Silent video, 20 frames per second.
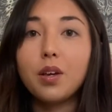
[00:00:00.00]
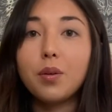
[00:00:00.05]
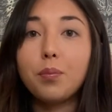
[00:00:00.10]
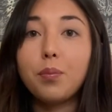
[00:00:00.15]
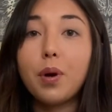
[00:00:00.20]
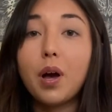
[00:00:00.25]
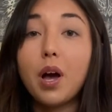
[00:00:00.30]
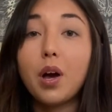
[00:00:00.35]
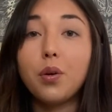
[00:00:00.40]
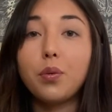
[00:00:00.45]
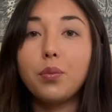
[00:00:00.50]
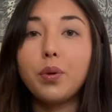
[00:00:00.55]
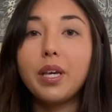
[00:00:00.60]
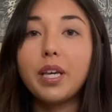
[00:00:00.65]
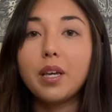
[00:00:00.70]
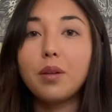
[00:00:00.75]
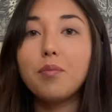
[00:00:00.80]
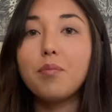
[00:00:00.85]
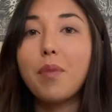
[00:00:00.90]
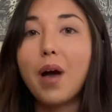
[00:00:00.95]
But we
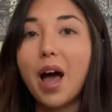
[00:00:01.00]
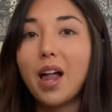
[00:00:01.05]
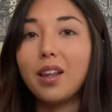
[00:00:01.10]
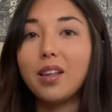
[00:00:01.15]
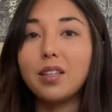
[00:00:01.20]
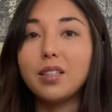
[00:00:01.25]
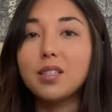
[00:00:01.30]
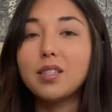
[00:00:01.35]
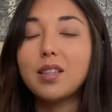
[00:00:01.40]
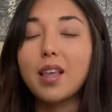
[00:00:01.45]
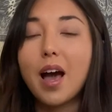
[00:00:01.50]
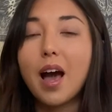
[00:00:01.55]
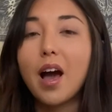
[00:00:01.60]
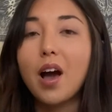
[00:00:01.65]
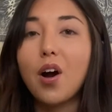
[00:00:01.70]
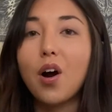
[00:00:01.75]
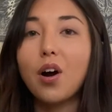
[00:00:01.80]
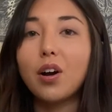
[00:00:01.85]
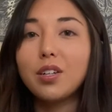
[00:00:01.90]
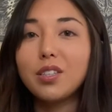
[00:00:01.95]
can balance
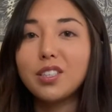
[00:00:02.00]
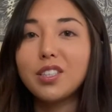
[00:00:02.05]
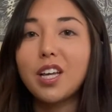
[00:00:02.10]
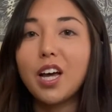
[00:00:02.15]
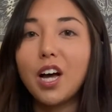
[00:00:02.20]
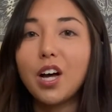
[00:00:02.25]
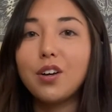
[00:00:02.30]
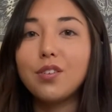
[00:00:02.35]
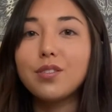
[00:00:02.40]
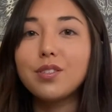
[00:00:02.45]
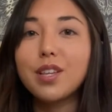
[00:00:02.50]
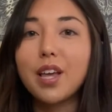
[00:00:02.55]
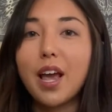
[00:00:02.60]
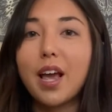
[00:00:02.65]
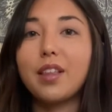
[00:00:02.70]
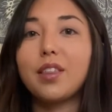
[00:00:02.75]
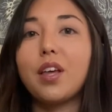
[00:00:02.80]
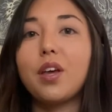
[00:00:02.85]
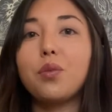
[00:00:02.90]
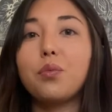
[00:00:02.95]
that ourselves,
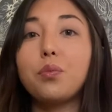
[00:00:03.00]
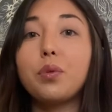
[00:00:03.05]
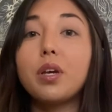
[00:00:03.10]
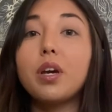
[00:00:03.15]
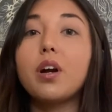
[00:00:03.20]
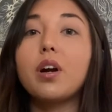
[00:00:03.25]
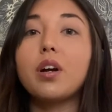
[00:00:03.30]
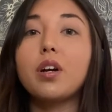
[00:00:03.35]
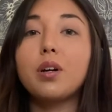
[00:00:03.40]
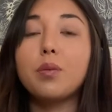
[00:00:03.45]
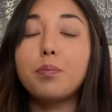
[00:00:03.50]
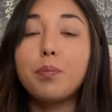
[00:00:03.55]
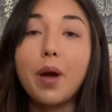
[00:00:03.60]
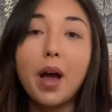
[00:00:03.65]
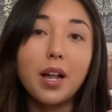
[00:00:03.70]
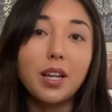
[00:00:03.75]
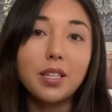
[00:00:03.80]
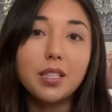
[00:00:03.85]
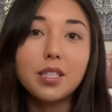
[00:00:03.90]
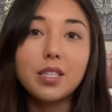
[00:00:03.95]
and then we are
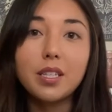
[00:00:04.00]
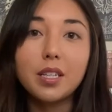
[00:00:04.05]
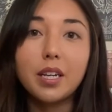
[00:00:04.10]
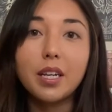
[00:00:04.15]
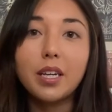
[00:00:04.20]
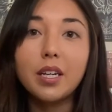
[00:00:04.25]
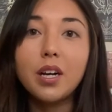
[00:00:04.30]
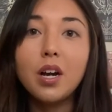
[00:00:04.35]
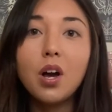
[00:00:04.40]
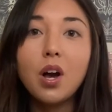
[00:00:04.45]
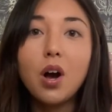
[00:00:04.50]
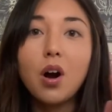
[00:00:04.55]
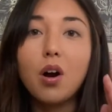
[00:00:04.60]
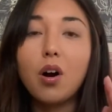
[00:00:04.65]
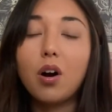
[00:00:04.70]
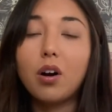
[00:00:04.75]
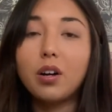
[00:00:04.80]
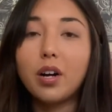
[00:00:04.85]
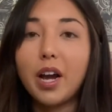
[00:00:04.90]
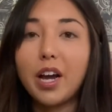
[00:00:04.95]
balancing
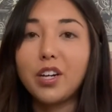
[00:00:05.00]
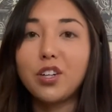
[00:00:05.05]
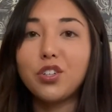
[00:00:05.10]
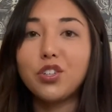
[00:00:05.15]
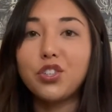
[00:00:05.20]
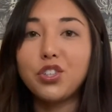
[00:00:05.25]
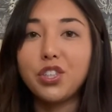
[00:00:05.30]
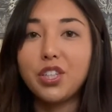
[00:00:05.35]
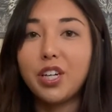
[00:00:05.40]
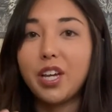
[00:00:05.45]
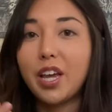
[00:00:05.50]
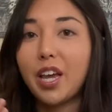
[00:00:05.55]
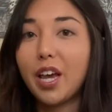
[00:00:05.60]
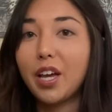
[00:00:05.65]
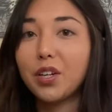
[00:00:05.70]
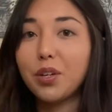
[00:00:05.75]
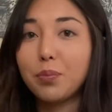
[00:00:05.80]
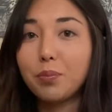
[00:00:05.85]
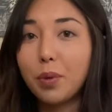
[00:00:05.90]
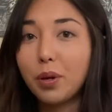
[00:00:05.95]
our energy
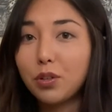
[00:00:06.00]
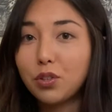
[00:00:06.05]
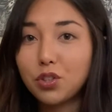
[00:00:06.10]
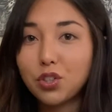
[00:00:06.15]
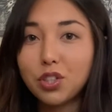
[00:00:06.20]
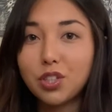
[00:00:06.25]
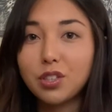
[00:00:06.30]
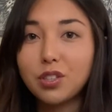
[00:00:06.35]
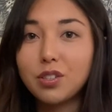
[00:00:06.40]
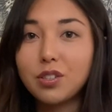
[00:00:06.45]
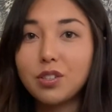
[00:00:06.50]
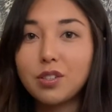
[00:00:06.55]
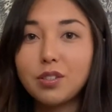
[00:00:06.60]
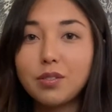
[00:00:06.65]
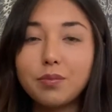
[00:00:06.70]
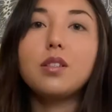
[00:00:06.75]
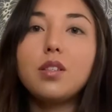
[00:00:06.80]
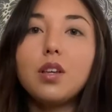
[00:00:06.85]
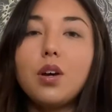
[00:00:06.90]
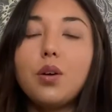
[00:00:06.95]
and emotions.
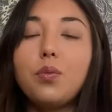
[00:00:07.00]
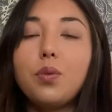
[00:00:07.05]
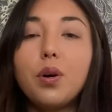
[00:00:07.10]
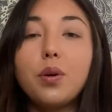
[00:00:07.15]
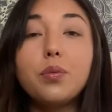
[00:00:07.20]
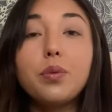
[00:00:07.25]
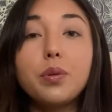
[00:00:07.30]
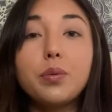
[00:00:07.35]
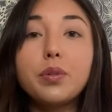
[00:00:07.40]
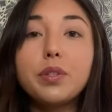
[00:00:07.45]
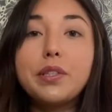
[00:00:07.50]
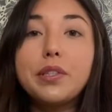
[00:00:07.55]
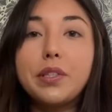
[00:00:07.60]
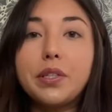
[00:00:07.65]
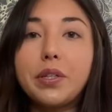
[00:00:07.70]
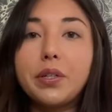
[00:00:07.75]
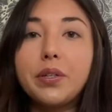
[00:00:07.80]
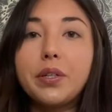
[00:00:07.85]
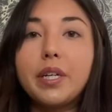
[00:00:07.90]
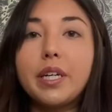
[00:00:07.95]
So what we will
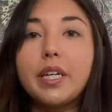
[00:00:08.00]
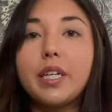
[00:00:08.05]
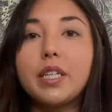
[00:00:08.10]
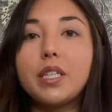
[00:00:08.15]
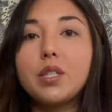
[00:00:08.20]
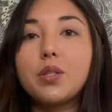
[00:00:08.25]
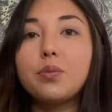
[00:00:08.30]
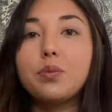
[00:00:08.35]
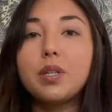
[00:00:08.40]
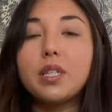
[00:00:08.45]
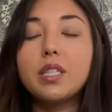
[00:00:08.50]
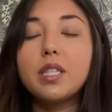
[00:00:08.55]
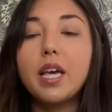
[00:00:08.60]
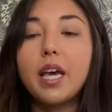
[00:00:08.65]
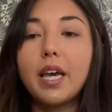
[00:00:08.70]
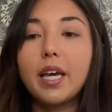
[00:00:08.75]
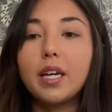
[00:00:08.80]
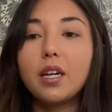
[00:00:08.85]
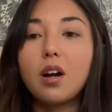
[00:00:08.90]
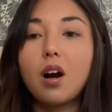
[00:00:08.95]
do is we
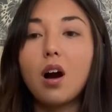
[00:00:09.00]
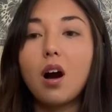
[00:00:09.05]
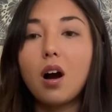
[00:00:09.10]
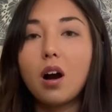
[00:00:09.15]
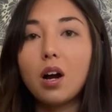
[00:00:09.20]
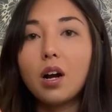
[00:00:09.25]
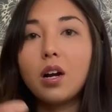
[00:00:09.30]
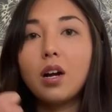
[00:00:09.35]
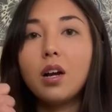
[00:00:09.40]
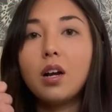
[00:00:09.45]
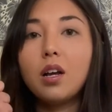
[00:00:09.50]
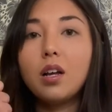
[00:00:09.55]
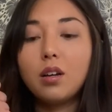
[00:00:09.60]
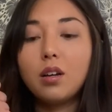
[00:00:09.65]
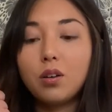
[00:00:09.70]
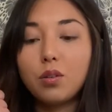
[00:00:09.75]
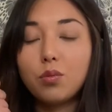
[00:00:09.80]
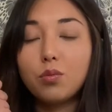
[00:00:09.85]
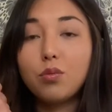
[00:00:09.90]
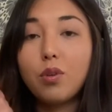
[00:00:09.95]
take our
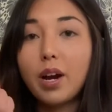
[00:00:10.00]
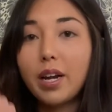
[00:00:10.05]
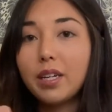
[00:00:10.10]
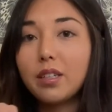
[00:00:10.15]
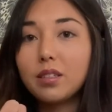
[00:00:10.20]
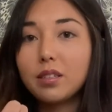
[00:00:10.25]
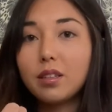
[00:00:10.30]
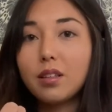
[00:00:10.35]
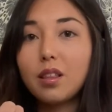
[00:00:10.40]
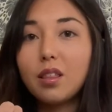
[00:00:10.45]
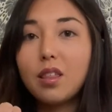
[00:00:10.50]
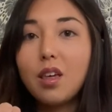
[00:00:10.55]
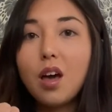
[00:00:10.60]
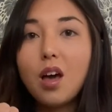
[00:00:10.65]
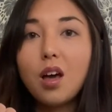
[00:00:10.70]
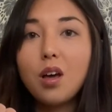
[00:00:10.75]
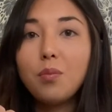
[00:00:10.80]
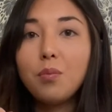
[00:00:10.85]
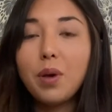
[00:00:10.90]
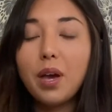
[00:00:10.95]
right
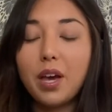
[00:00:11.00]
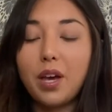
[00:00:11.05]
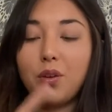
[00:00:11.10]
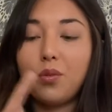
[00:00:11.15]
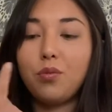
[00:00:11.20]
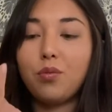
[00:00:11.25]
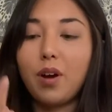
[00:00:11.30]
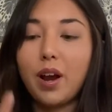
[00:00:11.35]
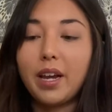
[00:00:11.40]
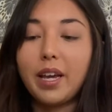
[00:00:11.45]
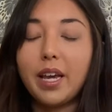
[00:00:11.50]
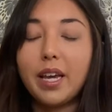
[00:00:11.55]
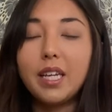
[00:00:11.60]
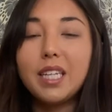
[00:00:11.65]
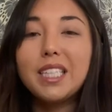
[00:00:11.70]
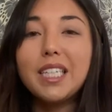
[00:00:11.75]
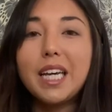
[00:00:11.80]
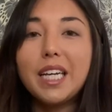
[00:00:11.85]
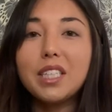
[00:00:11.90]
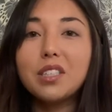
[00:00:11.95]
thumb and right
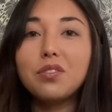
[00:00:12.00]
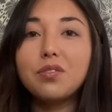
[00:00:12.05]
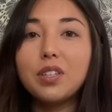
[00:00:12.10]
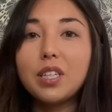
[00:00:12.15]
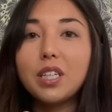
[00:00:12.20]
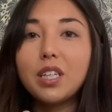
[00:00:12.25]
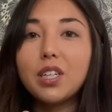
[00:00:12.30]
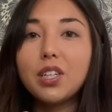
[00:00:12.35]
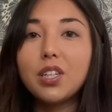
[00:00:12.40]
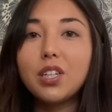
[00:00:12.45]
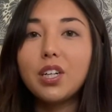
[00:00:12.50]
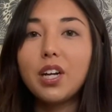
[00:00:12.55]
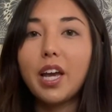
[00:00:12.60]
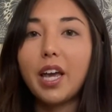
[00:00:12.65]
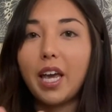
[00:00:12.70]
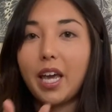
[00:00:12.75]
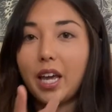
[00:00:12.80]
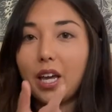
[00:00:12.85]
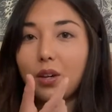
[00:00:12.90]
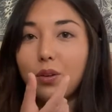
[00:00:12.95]
index finger,
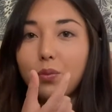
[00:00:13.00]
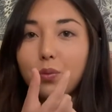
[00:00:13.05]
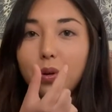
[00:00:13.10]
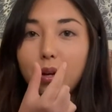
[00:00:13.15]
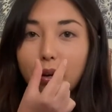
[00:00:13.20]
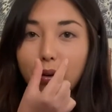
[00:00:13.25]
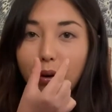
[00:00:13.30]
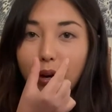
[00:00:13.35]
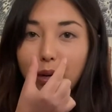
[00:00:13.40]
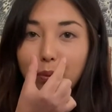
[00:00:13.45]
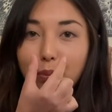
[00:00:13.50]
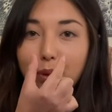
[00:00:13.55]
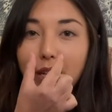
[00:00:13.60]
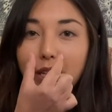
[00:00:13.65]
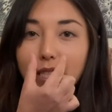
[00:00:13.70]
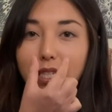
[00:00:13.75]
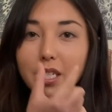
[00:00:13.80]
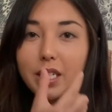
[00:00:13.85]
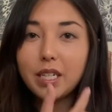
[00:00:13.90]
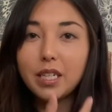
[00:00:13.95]
and we are going to
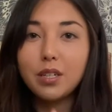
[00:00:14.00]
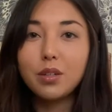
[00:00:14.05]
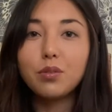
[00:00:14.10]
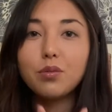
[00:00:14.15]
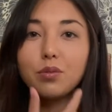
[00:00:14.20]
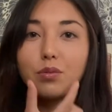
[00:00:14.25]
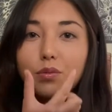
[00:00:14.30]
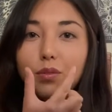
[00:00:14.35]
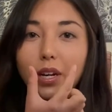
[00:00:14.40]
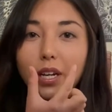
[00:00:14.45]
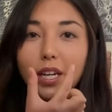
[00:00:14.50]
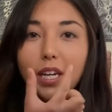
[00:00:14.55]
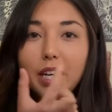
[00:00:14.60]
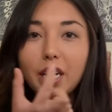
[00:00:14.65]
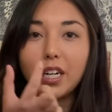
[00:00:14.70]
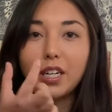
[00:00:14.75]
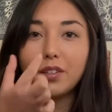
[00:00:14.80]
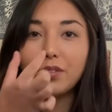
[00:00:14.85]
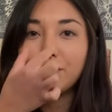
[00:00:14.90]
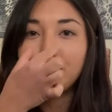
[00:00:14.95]
place it right
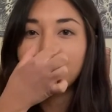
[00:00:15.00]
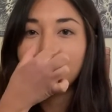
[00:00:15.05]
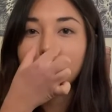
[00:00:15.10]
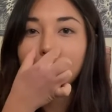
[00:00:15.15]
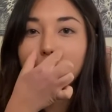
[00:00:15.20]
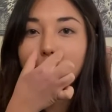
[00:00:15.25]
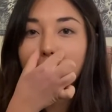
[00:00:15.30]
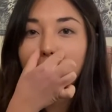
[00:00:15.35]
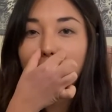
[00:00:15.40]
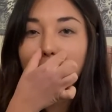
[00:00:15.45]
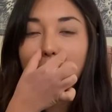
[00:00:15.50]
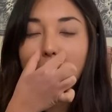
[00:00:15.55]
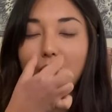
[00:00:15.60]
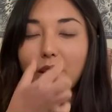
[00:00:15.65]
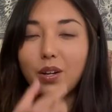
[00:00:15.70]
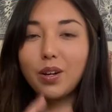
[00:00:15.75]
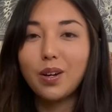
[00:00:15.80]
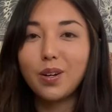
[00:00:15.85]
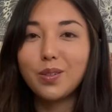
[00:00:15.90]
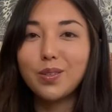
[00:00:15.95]
here, right by the
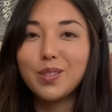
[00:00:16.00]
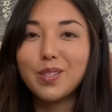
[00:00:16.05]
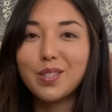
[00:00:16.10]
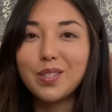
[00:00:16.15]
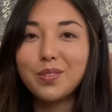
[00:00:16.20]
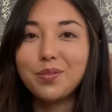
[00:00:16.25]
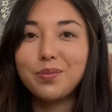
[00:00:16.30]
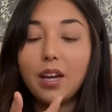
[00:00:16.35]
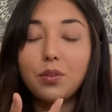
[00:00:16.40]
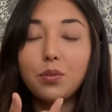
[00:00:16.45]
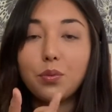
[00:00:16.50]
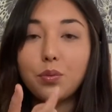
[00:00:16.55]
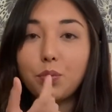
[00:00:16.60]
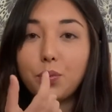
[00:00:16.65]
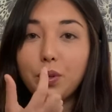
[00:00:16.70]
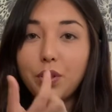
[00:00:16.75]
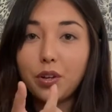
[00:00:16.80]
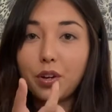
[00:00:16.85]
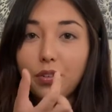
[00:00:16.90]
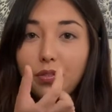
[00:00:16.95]
nose. And
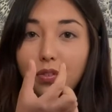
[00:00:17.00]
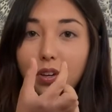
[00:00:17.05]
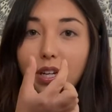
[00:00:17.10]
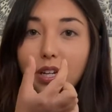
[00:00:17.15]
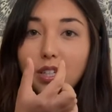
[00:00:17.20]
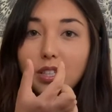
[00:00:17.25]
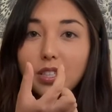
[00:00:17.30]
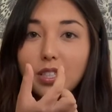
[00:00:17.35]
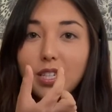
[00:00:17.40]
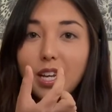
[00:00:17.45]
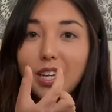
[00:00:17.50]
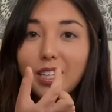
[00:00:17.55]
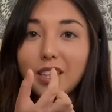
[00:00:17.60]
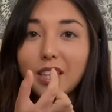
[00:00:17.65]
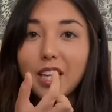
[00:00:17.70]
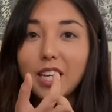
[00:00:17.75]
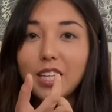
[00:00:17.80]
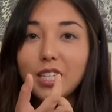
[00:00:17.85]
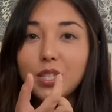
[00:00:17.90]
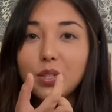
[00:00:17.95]
with our fingers like
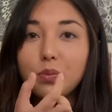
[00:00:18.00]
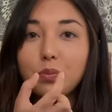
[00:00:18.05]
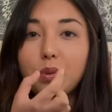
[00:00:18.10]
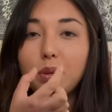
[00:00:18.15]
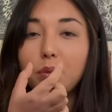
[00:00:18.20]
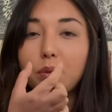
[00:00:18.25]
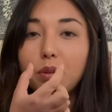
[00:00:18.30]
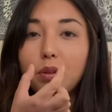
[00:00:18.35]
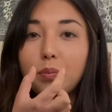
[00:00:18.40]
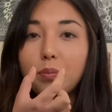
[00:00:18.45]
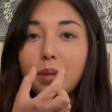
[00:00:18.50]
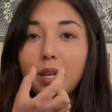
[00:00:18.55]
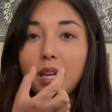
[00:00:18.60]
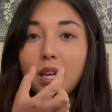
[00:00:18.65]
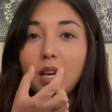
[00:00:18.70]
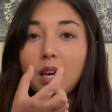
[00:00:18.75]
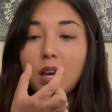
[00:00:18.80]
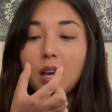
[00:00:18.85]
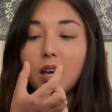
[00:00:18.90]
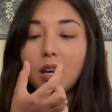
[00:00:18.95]
this, we will
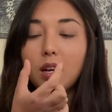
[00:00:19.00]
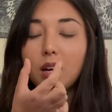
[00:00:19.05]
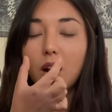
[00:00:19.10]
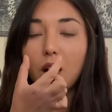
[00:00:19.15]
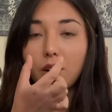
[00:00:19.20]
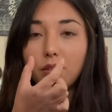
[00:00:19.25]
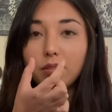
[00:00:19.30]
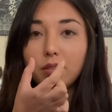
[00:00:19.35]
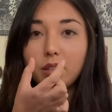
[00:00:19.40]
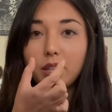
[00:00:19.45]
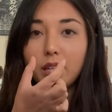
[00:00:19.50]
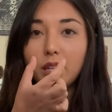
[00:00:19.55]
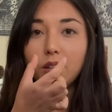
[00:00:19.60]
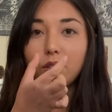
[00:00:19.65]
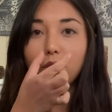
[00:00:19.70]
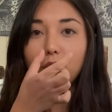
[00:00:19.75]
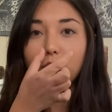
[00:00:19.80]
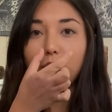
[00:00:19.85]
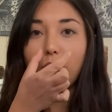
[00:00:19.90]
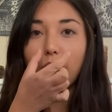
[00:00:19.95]
be covering
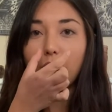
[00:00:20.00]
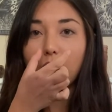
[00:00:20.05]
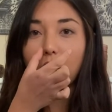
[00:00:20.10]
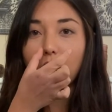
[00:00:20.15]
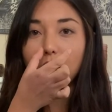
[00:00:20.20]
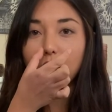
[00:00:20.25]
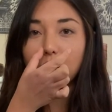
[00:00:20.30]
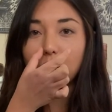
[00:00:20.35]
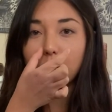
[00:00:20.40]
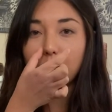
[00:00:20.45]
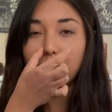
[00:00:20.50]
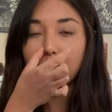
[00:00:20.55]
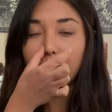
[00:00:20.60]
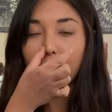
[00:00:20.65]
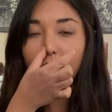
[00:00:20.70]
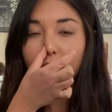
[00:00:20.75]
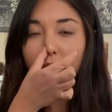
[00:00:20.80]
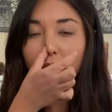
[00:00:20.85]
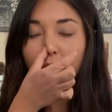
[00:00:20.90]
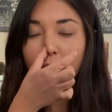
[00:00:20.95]
the right nostril with our
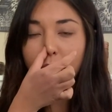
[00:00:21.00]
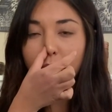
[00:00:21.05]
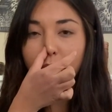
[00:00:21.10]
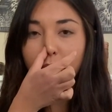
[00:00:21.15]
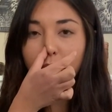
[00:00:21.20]
thumb,